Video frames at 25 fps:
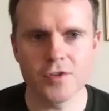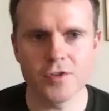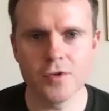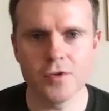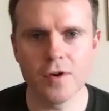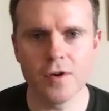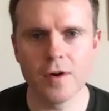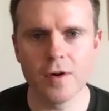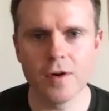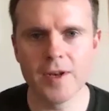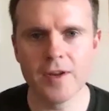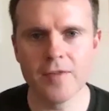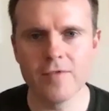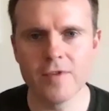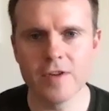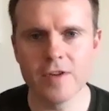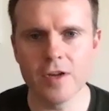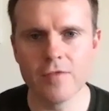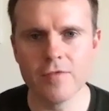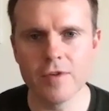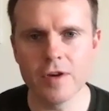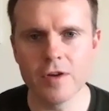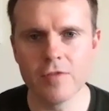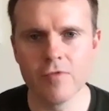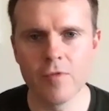Sure. I mean, a,
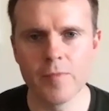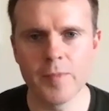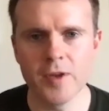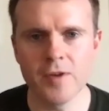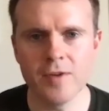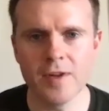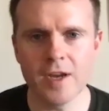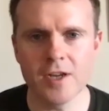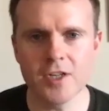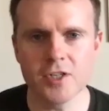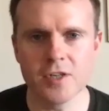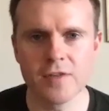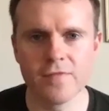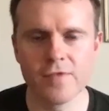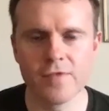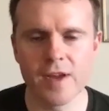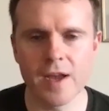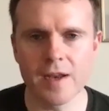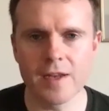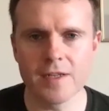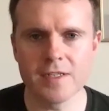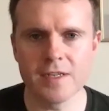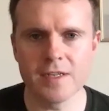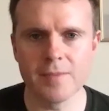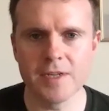a, repudiation of
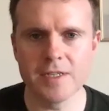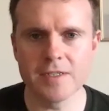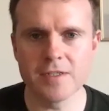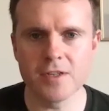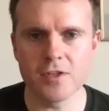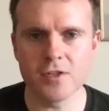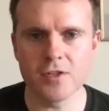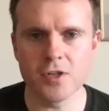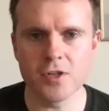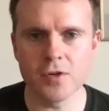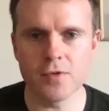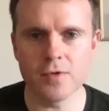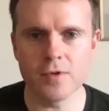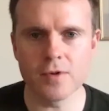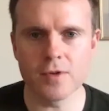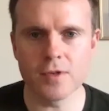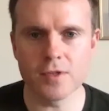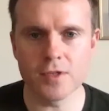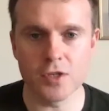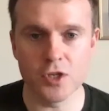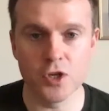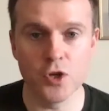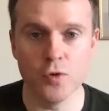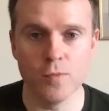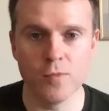reality means that joke
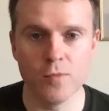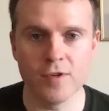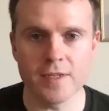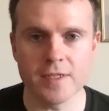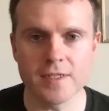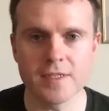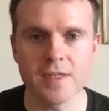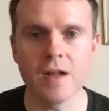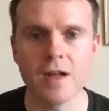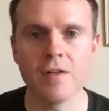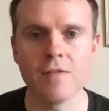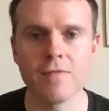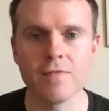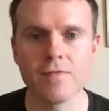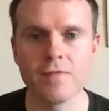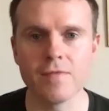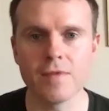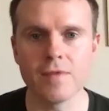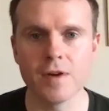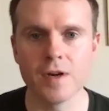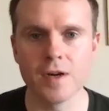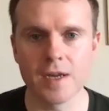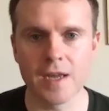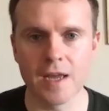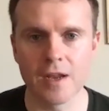humor itself
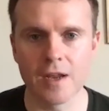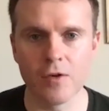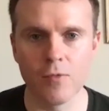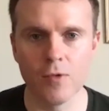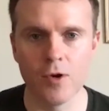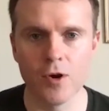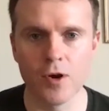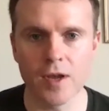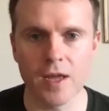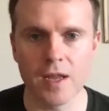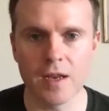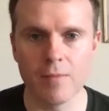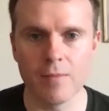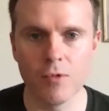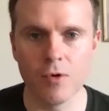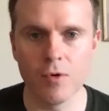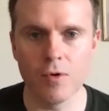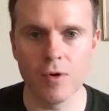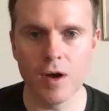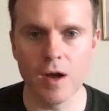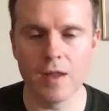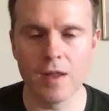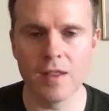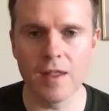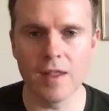uh, cannot work
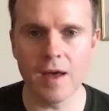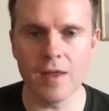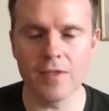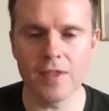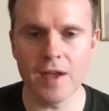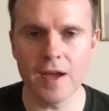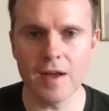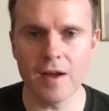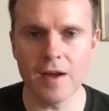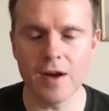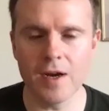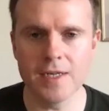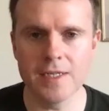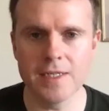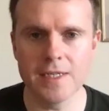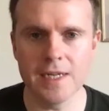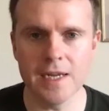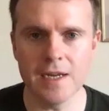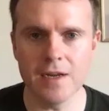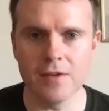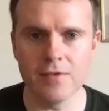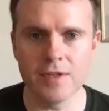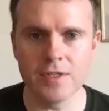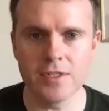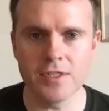anymore, and that that
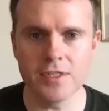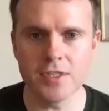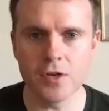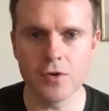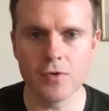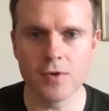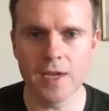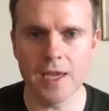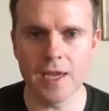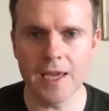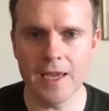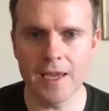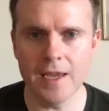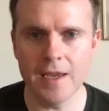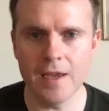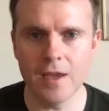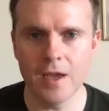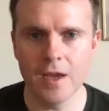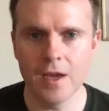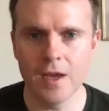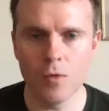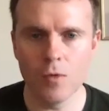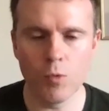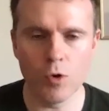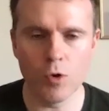idea is so
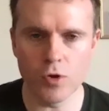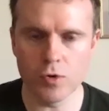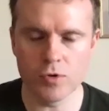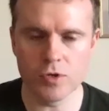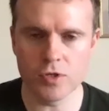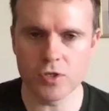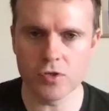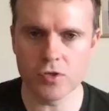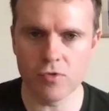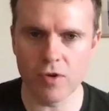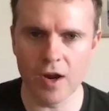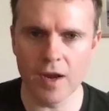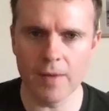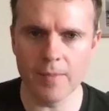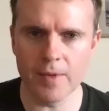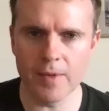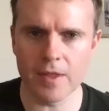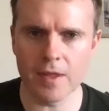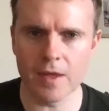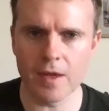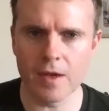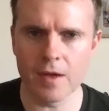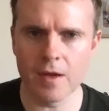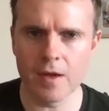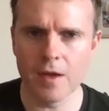key. What you're
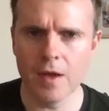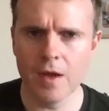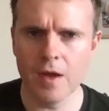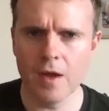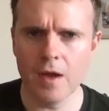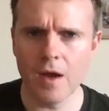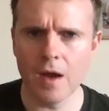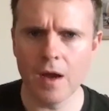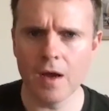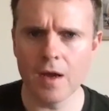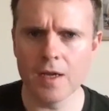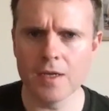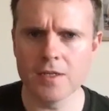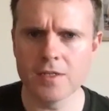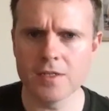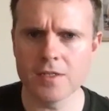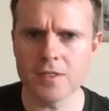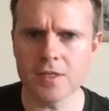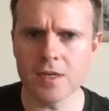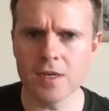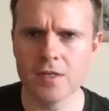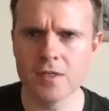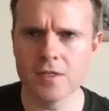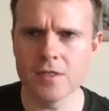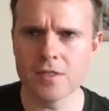describing there
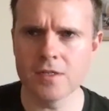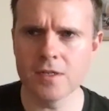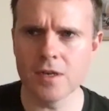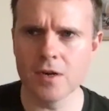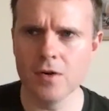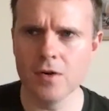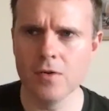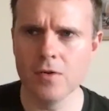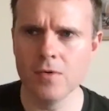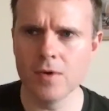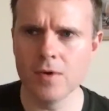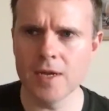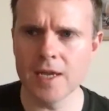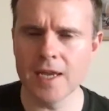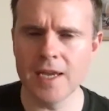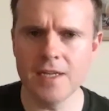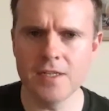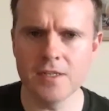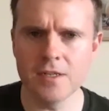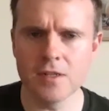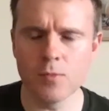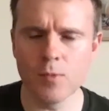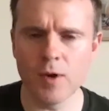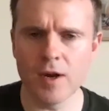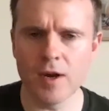is is so key
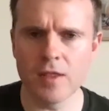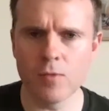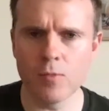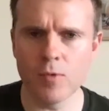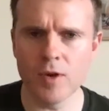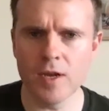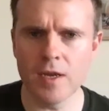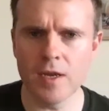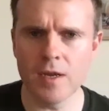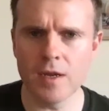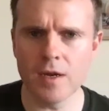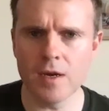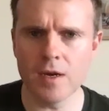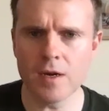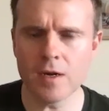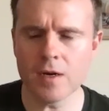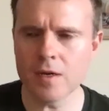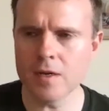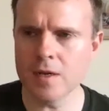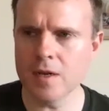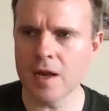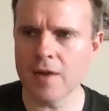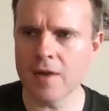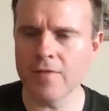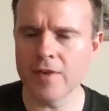to the way that we
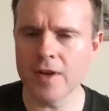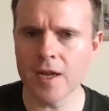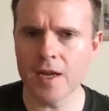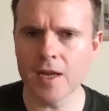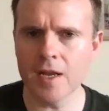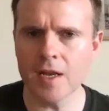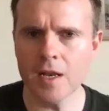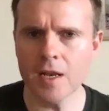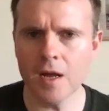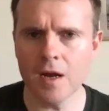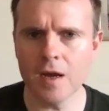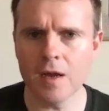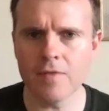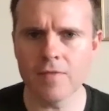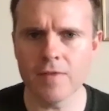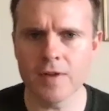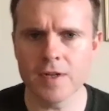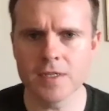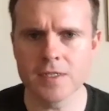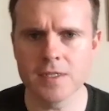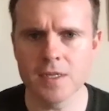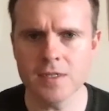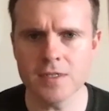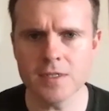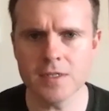uh, navigate life and
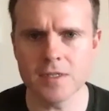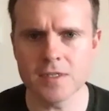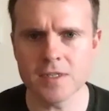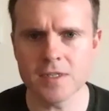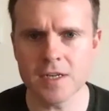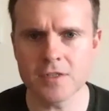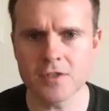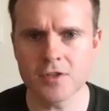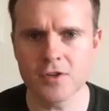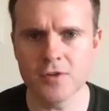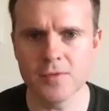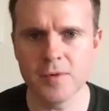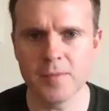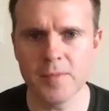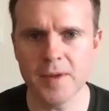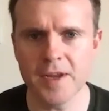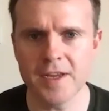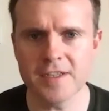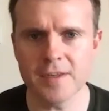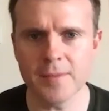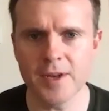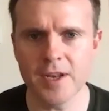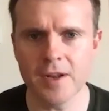existence as human beings.